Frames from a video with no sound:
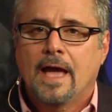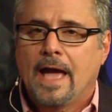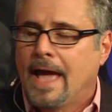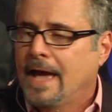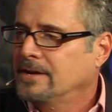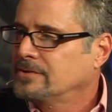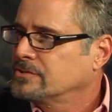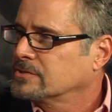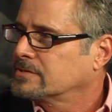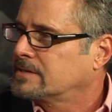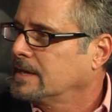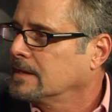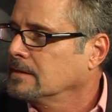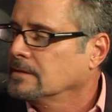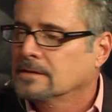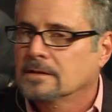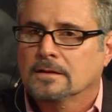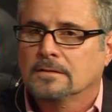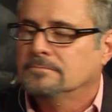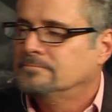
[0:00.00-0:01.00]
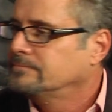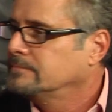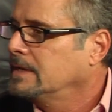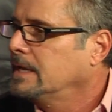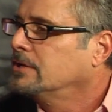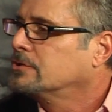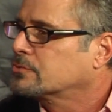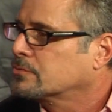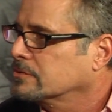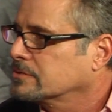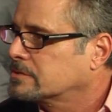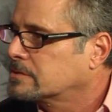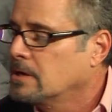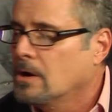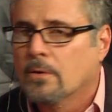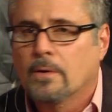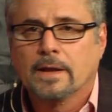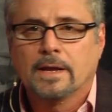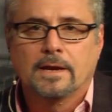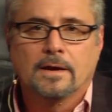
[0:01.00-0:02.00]
and just get a little interest
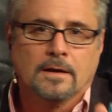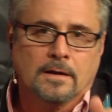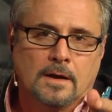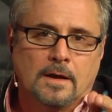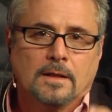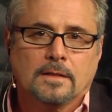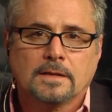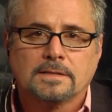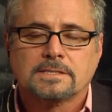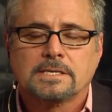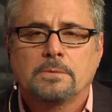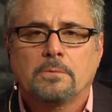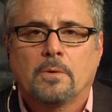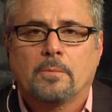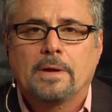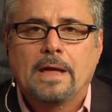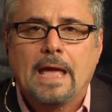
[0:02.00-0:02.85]
going here. Let's see what we